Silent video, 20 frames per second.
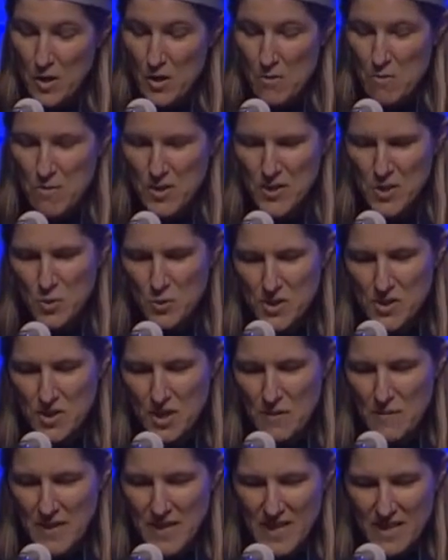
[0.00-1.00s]
But a Swiss
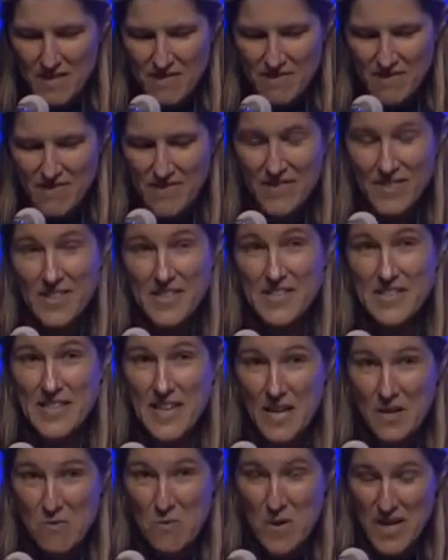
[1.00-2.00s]
Army knife is
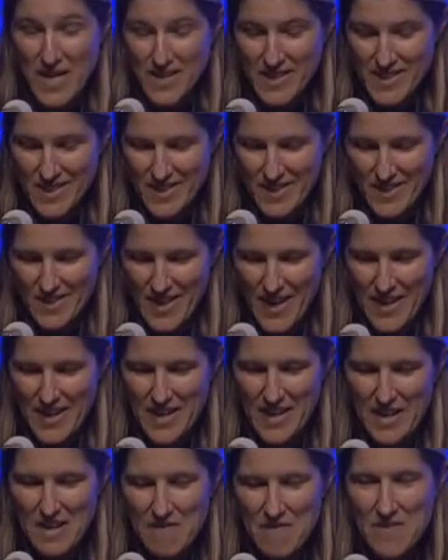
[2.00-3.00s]
lightweight and
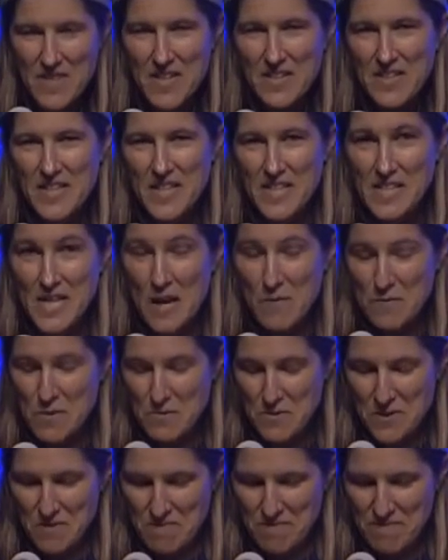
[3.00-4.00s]
infinitely
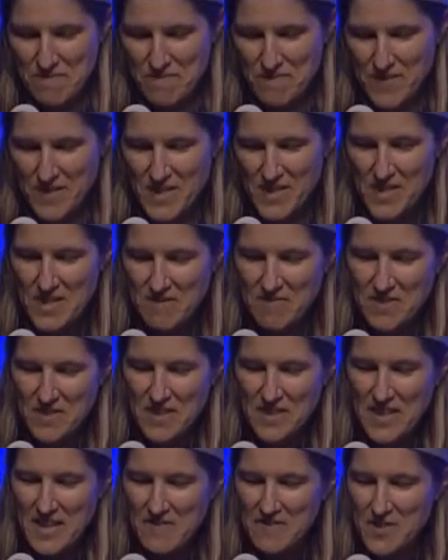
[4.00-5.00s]
adaptable to different
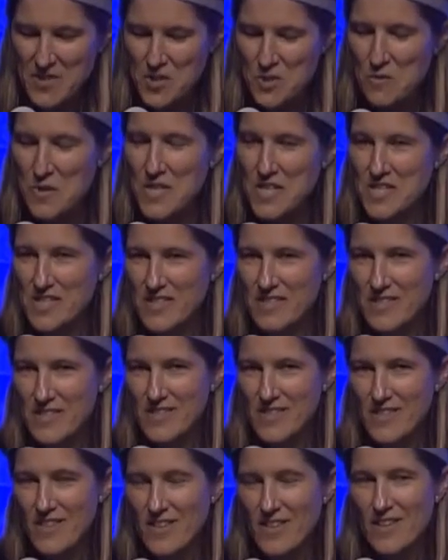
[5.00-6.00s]
life
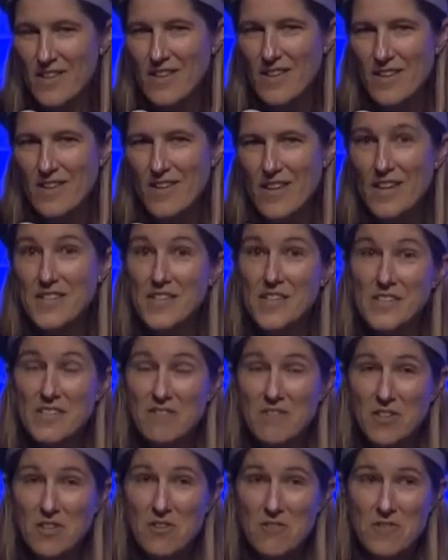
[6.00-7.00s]
situations and to
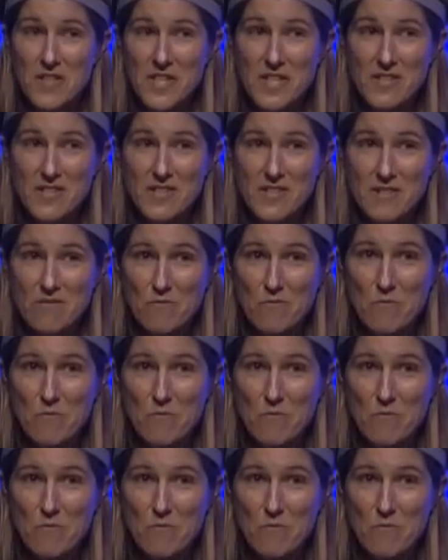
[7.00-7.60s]
different careers.